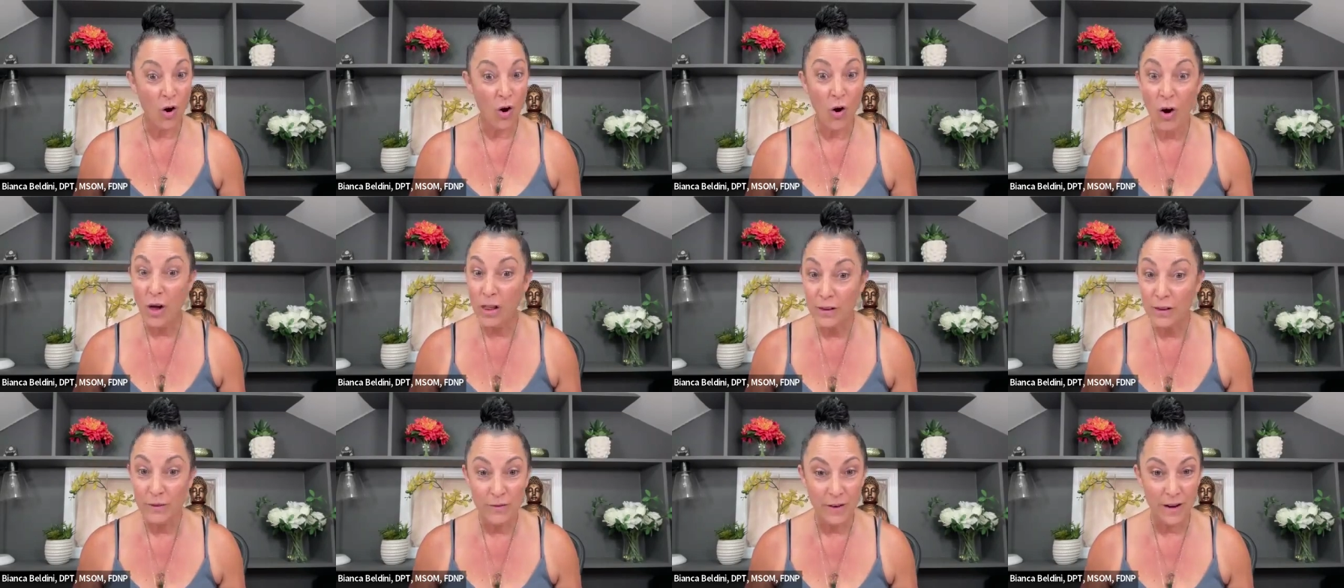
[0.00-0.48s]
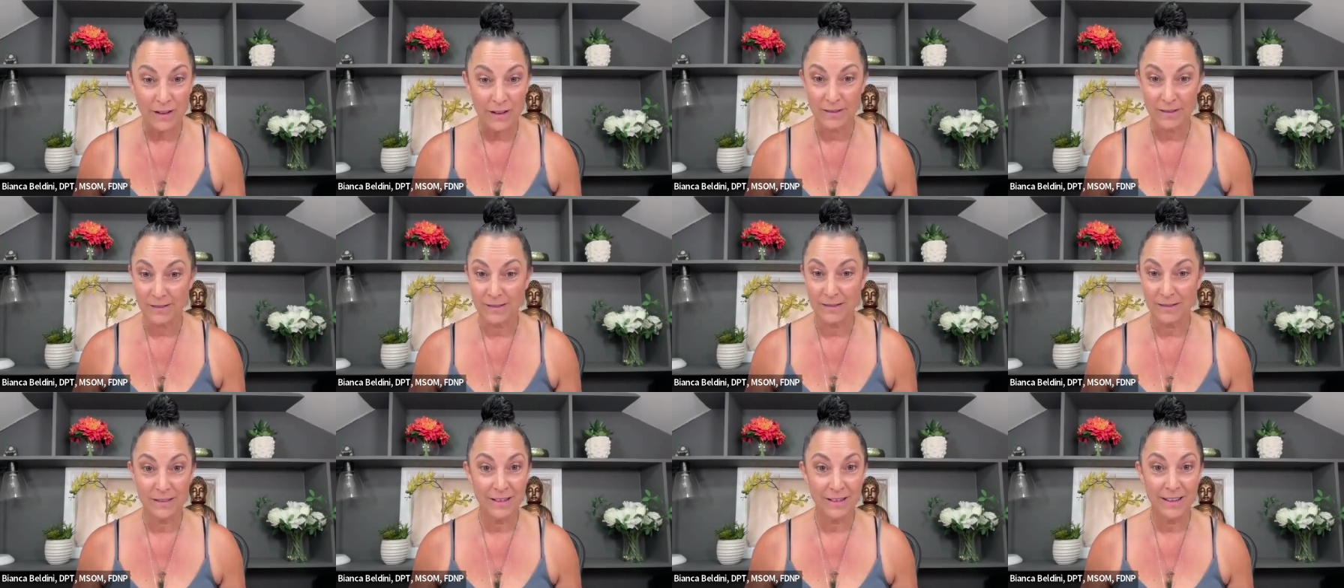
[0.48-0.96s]
All of
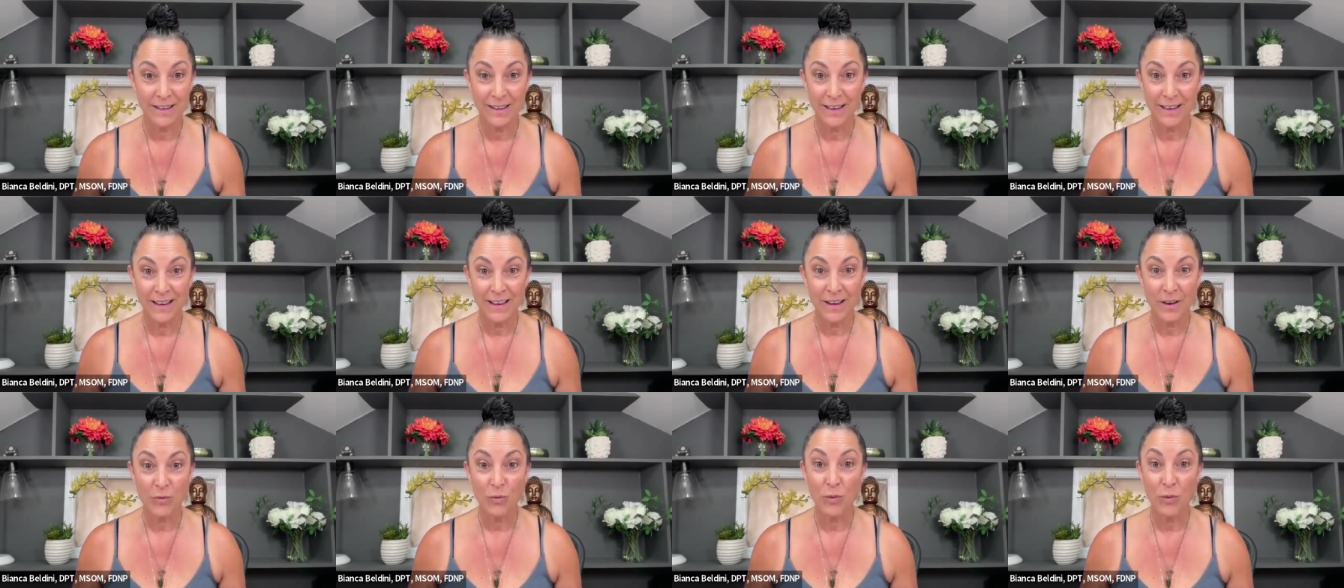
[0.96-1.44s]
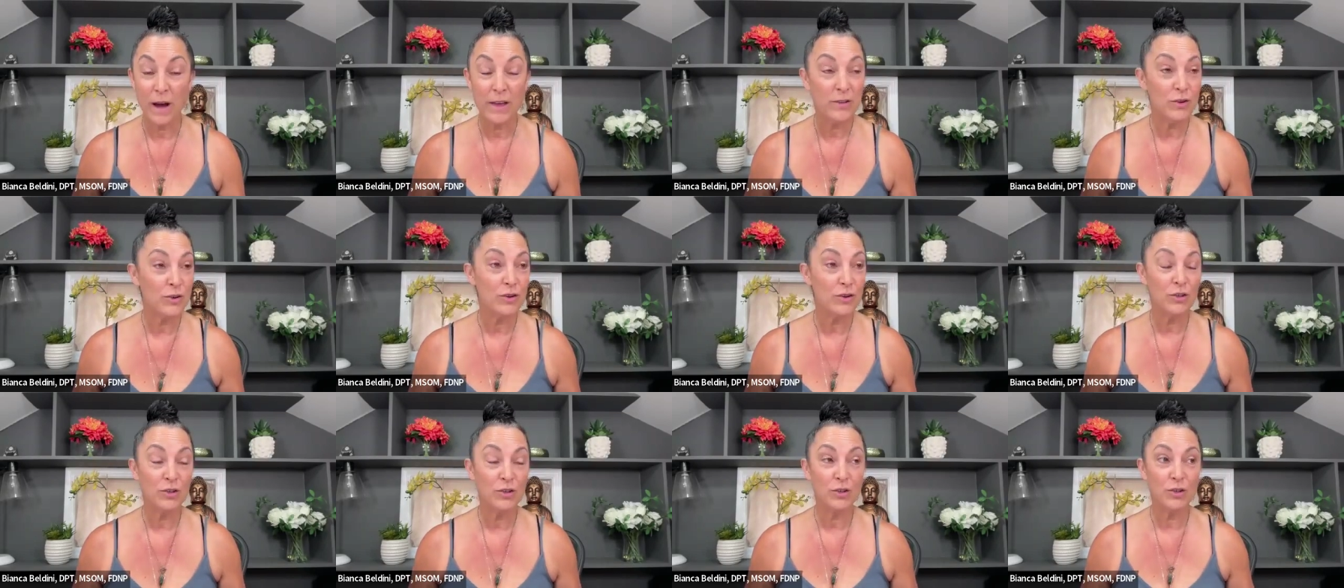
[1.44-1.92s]
us.
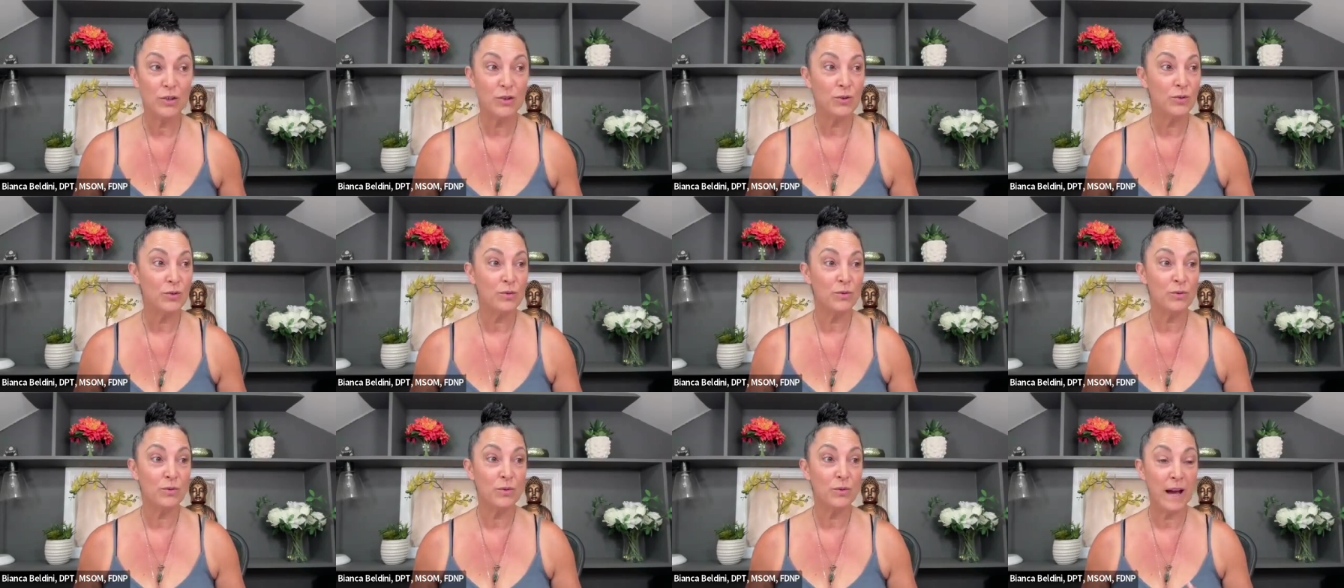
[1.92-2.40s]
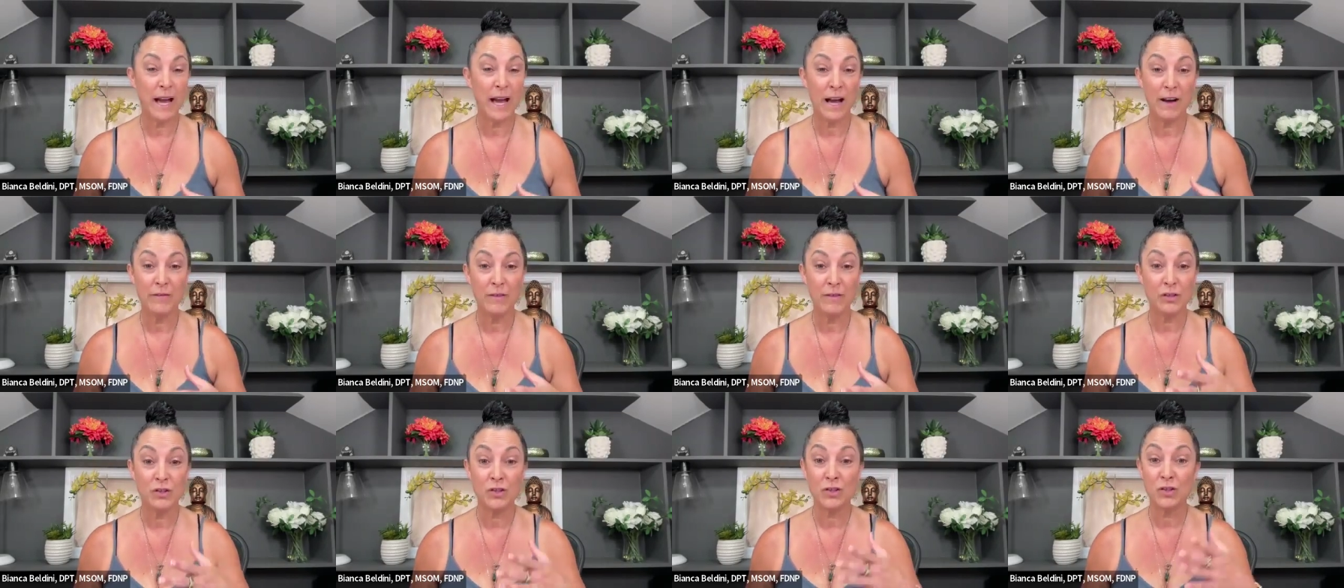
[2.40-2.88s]
Whether you
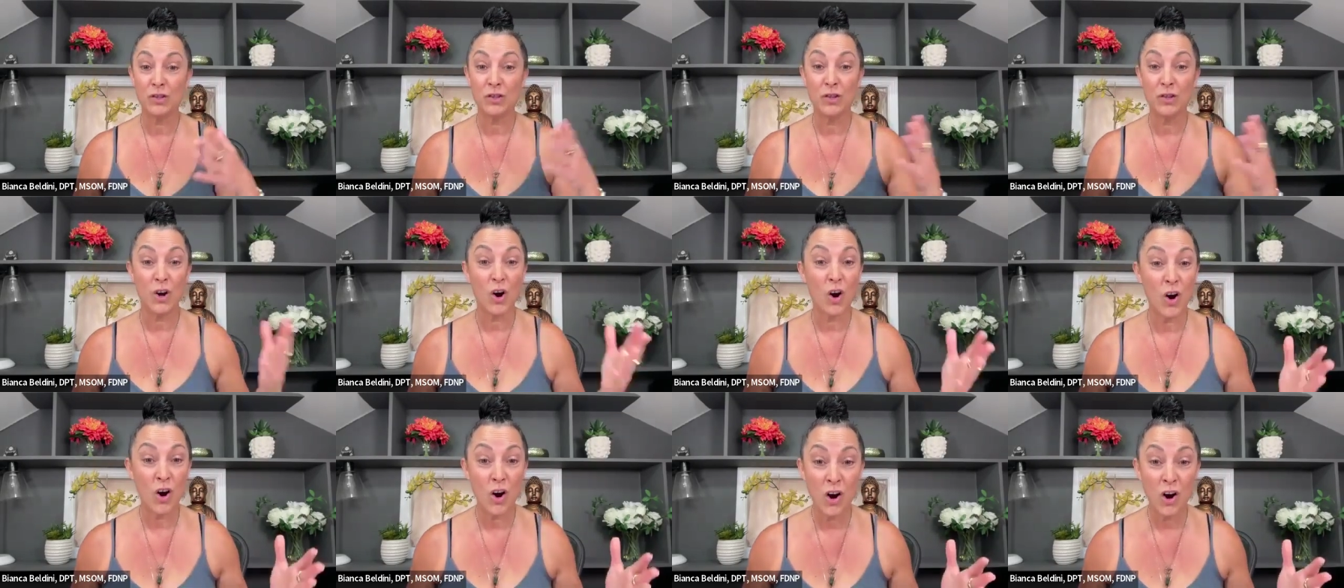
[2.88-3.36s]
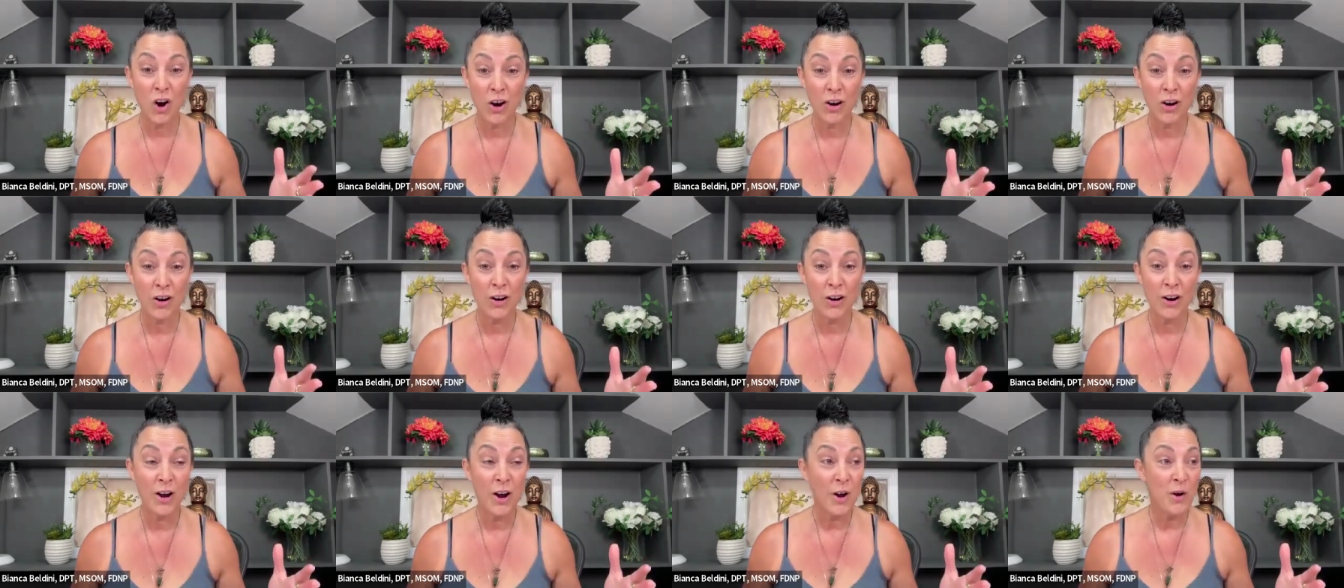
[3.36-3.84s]
have a
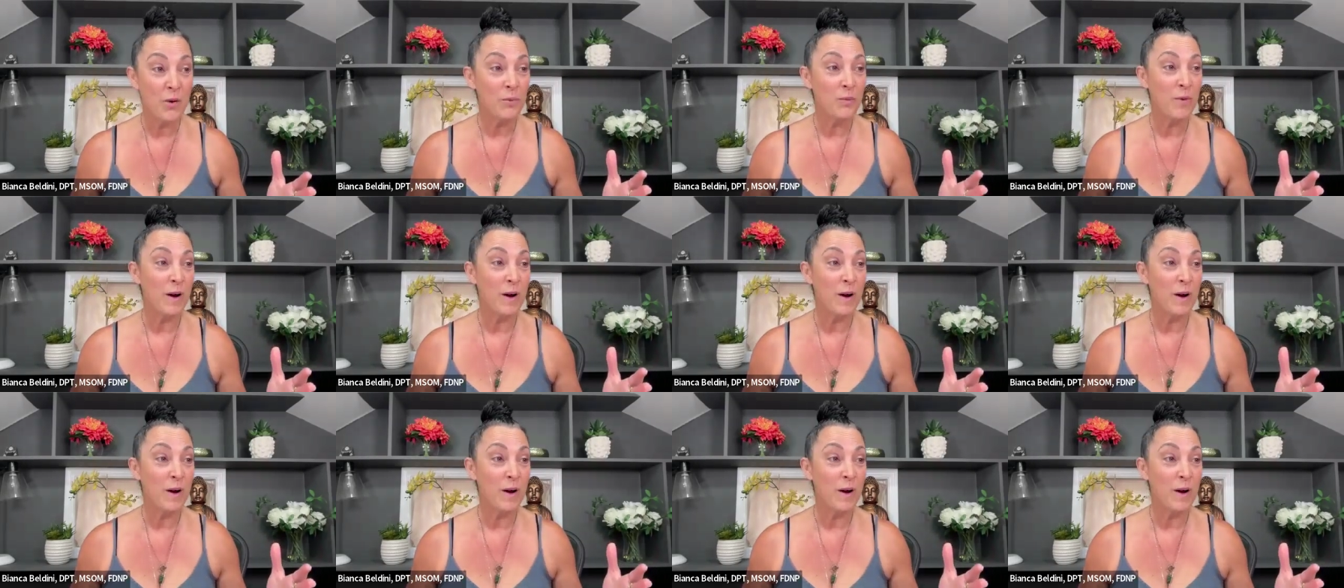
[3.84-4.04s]
scar,